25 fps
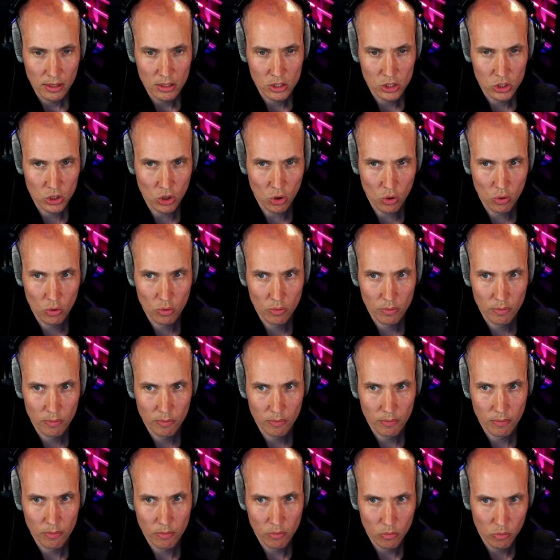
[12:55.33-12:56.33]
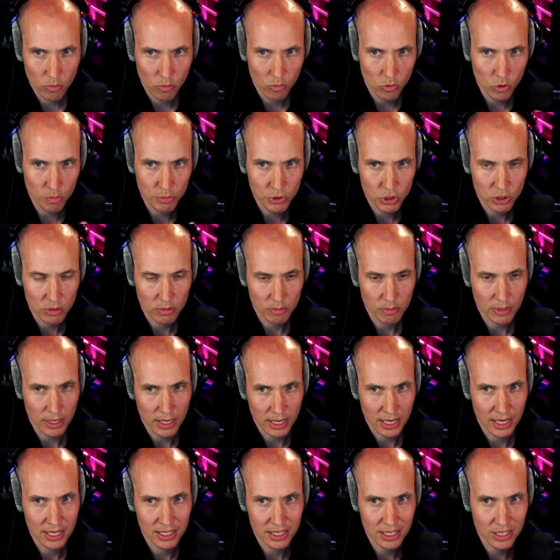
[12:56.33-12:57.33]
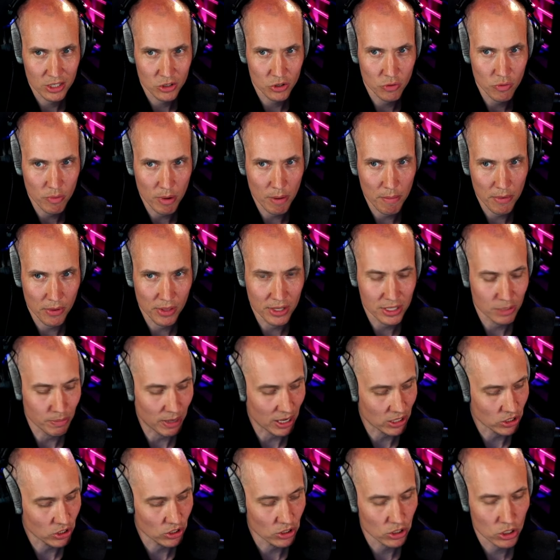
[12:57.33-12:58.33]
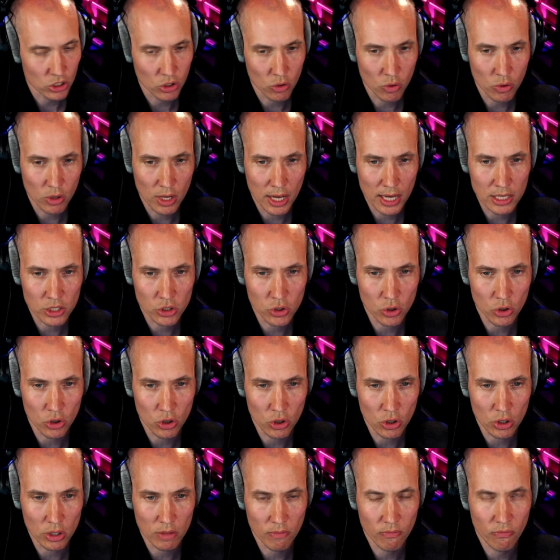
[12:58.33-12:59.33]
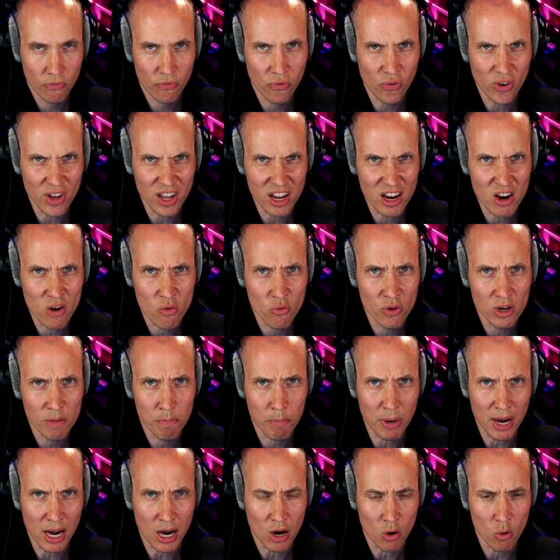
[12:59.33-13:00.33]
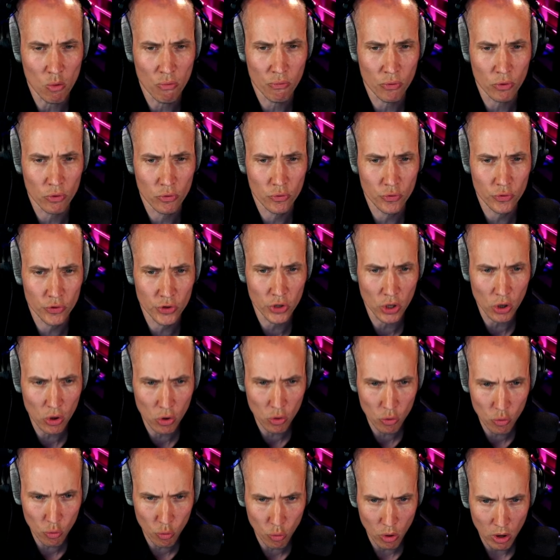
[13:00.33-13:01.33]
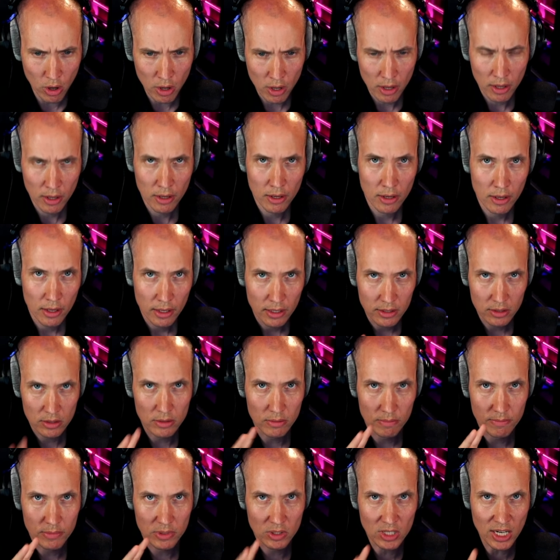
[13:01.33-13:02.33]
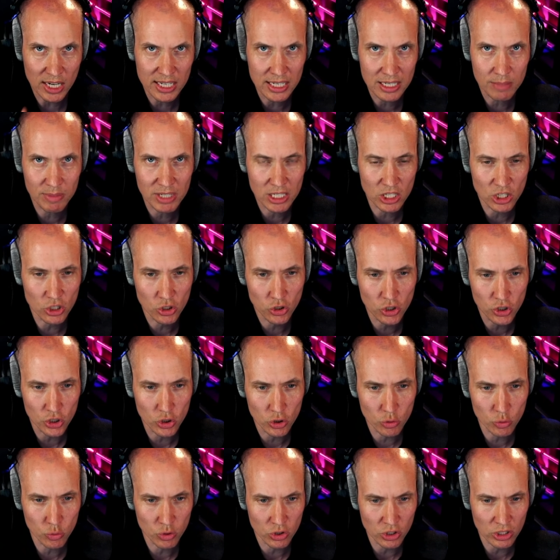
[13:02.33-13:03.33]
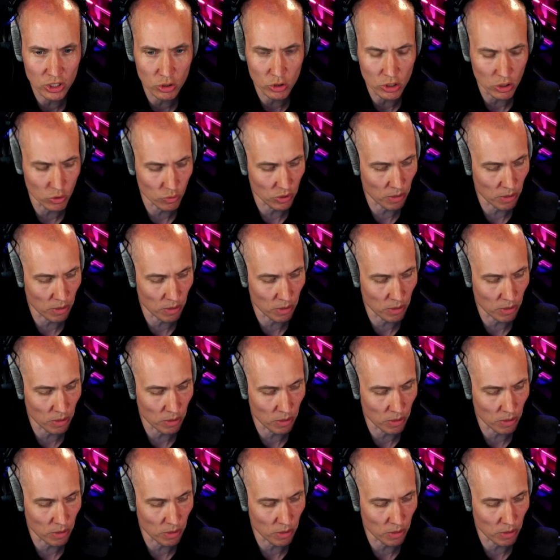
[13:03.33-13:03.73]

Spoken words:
So, I need to remember this button. So, as you heard, very powerful low dynamics and low, the